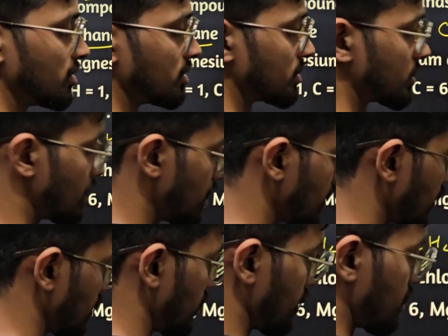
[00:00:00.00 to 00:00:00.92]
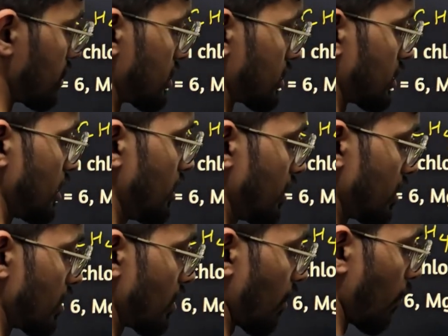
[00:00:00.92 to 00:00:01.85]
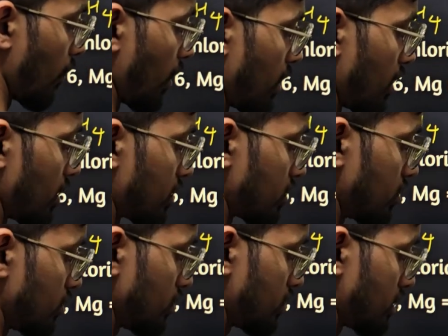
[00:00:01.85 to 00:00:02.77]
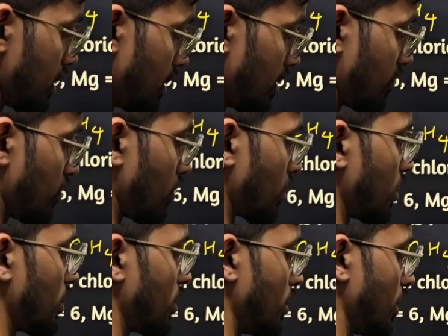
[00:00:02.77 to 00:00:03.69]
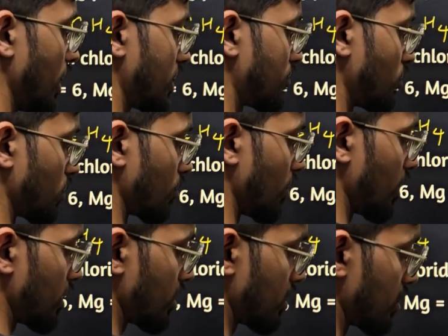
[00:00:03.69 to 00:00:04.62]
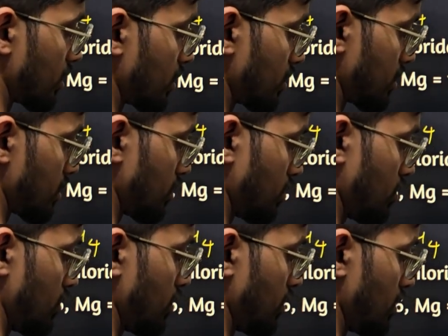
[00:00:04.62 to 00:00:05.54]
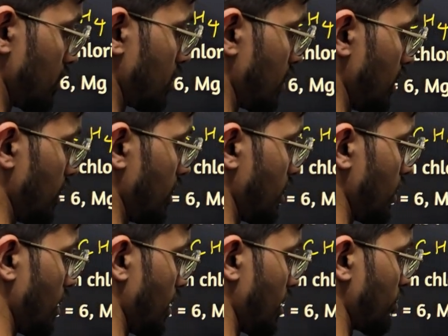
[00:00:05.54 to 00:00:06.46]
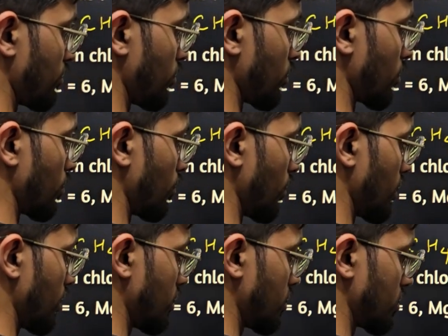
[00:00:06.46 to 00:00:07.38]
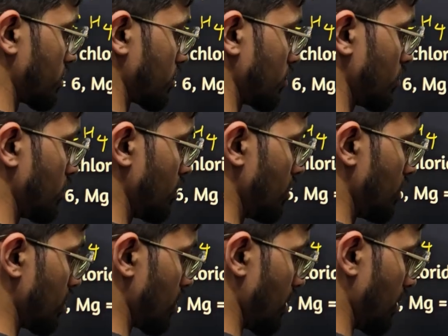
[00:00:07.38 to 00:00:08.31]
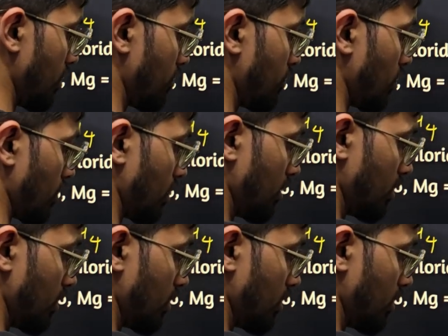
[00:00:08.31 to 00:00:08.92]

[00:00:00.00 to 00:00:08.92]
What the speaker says: See here. C 1, 2, 3, 4. H4 1, 2, 3, and 4. 1, 2, 3, 4.